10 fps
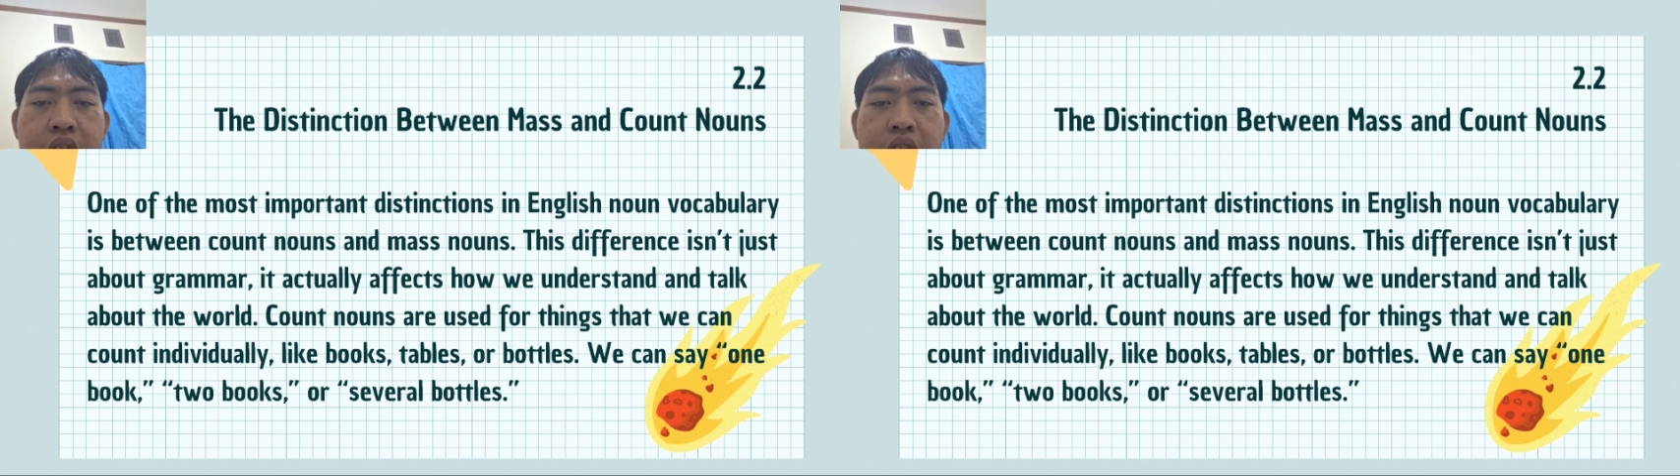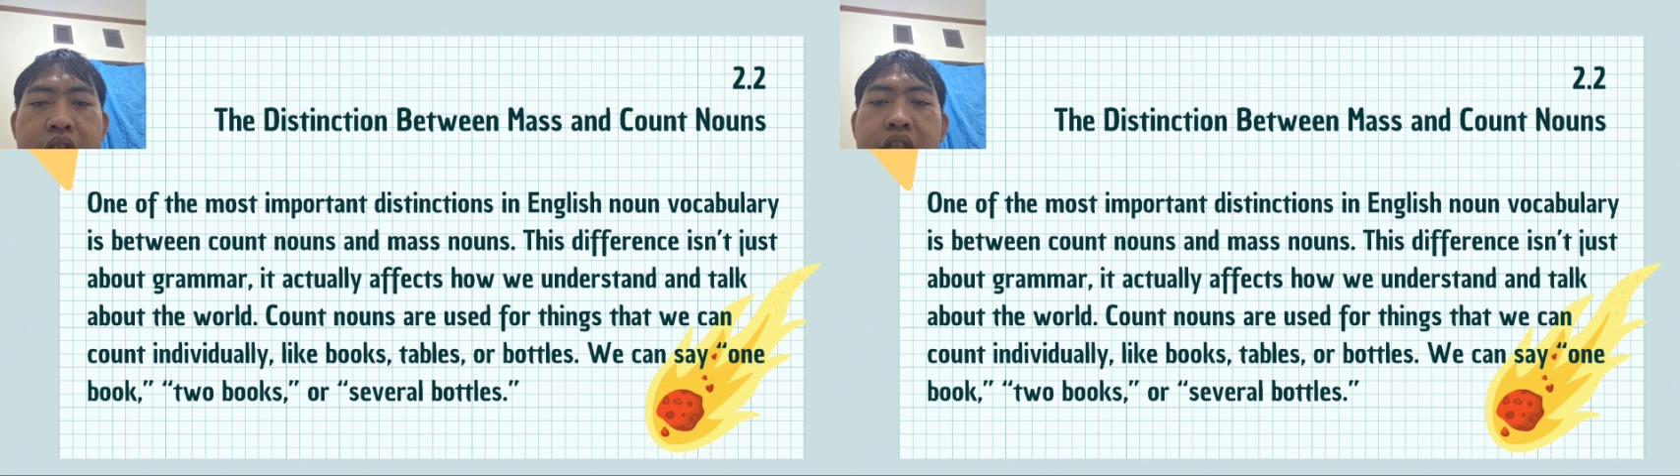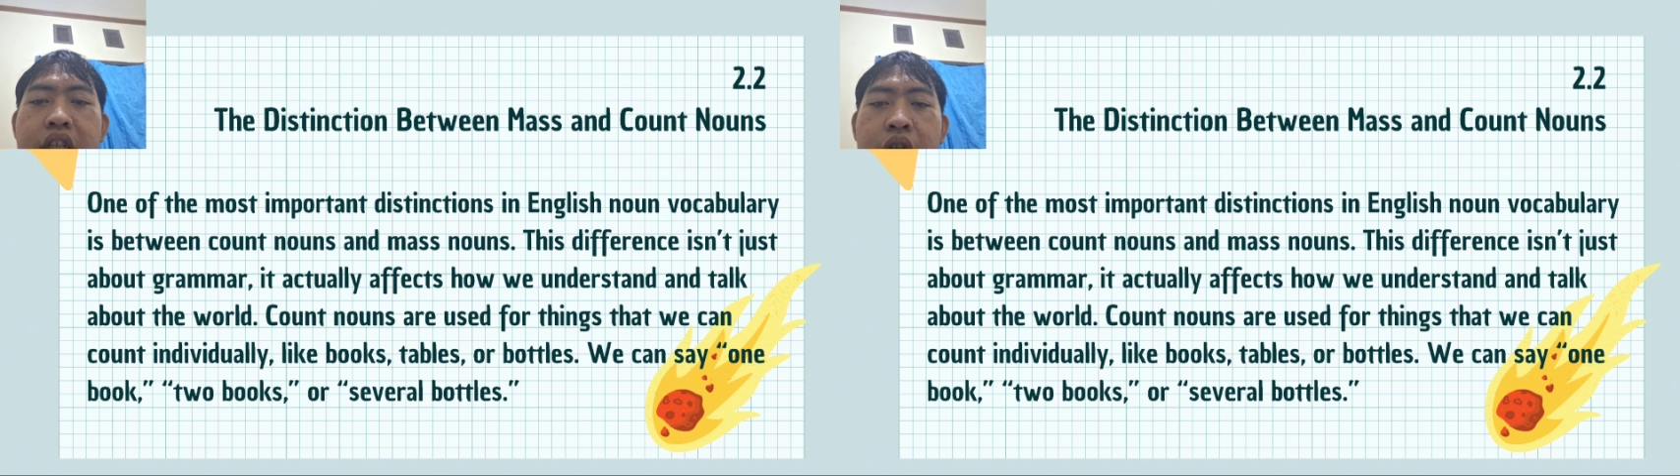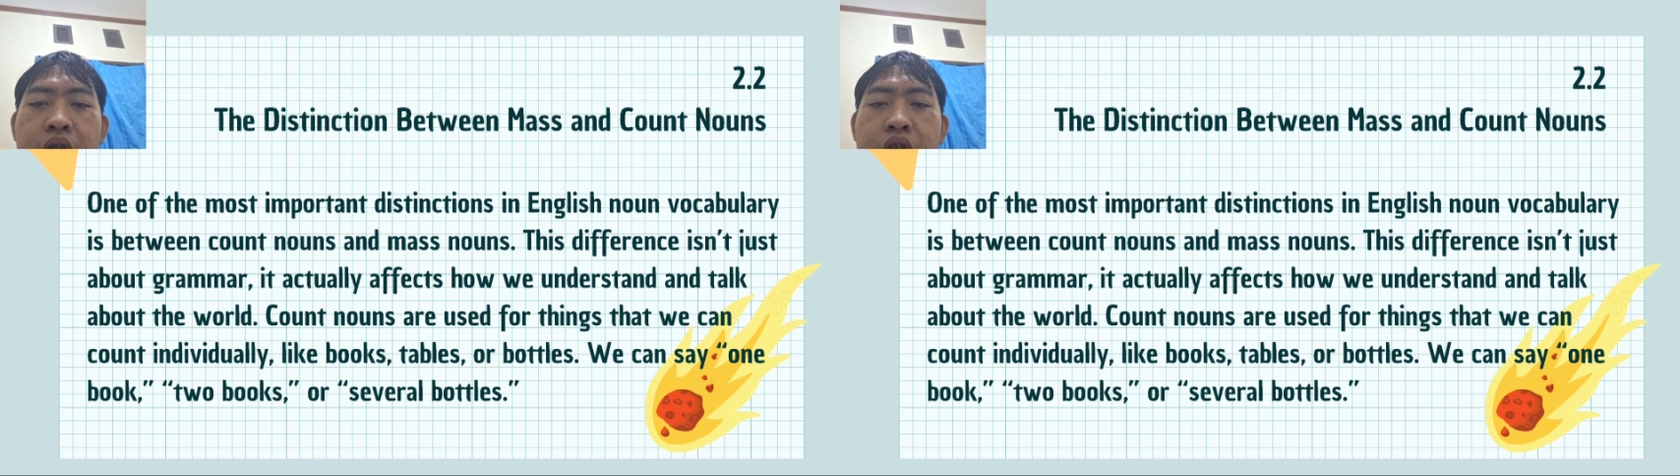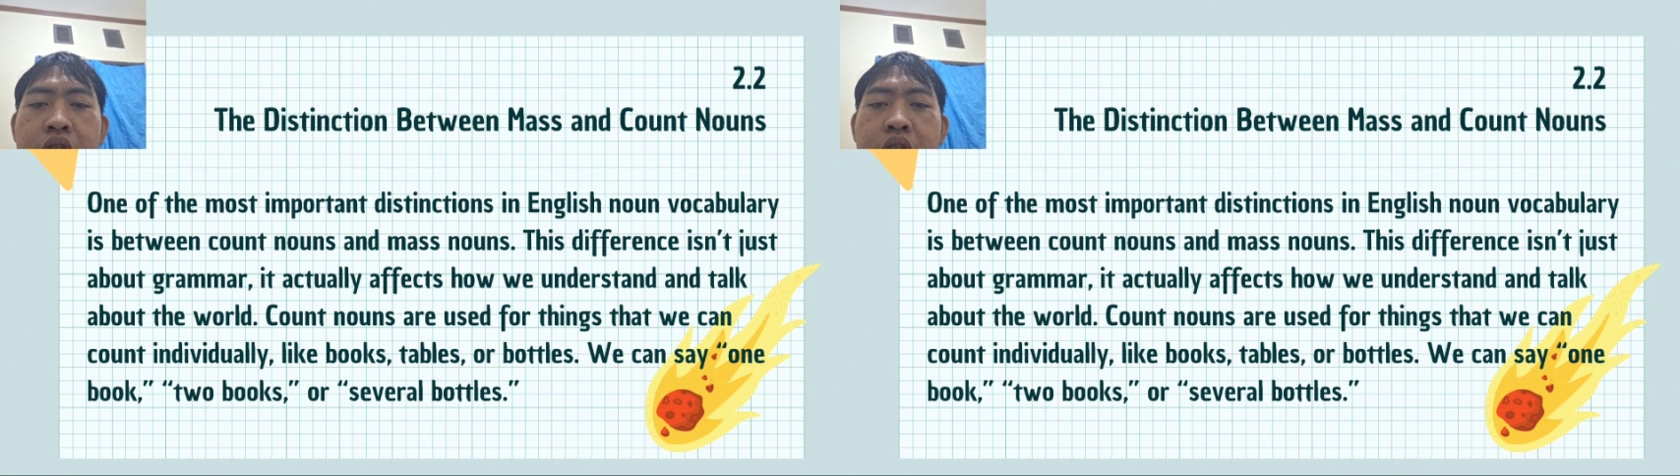These
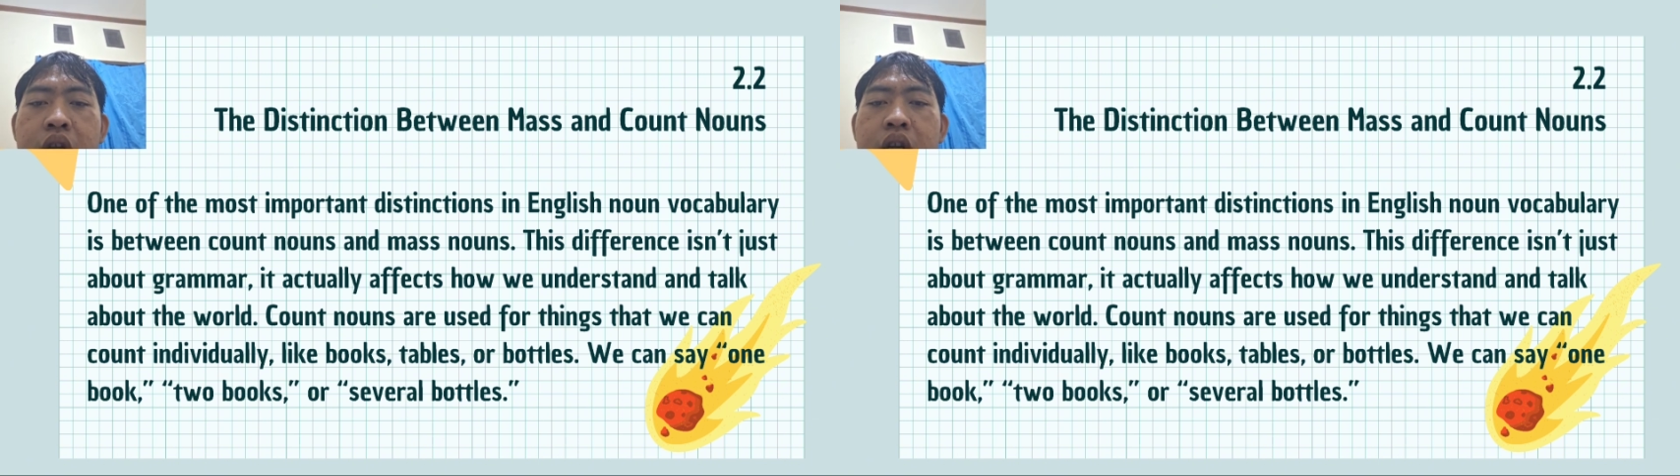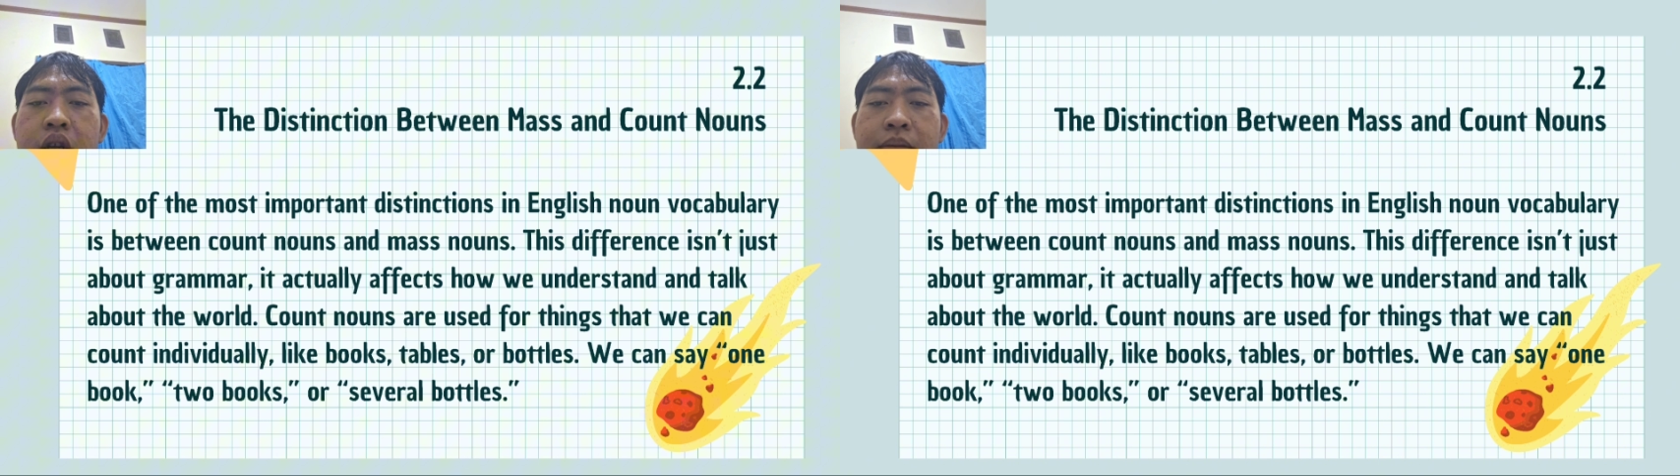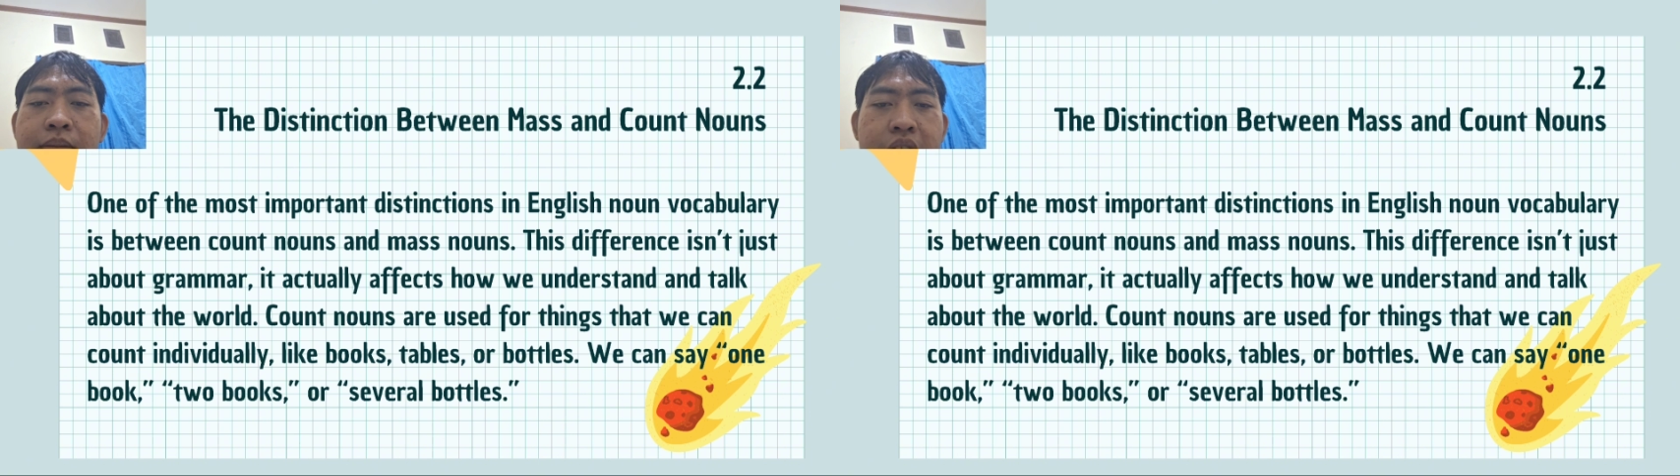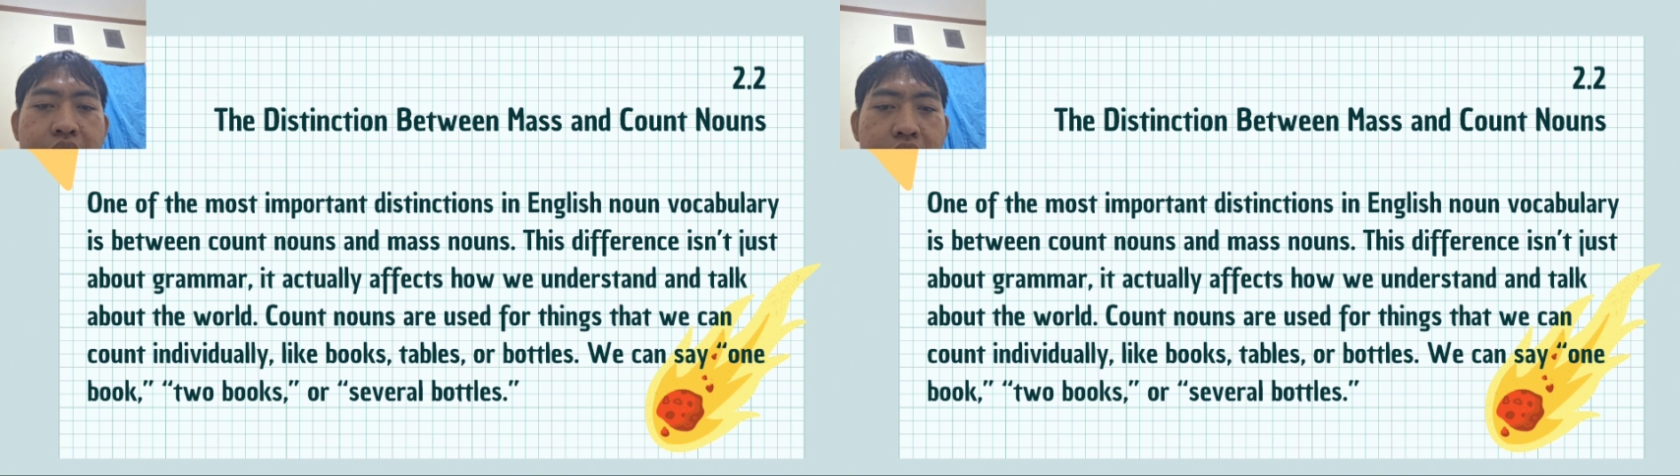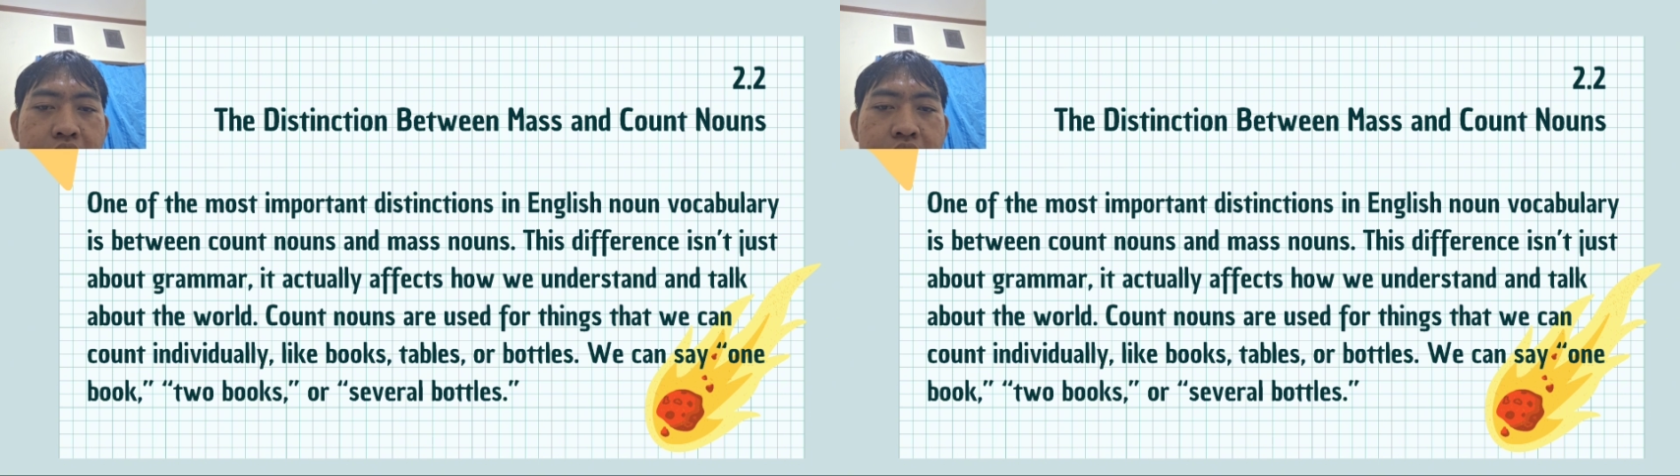include
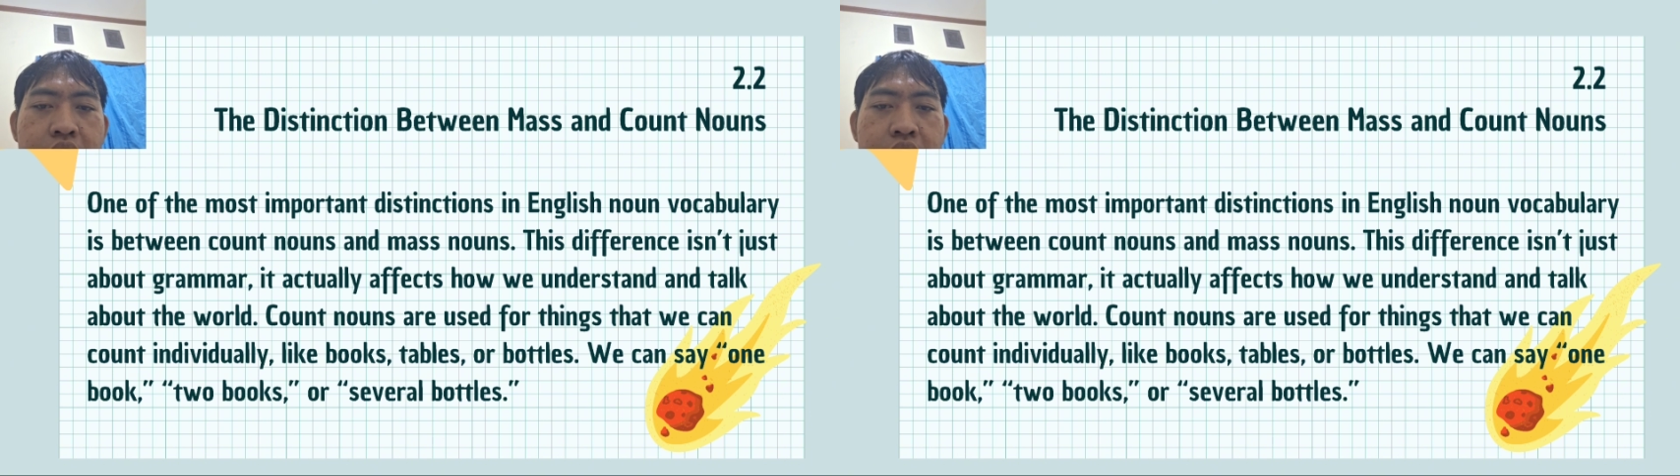milk,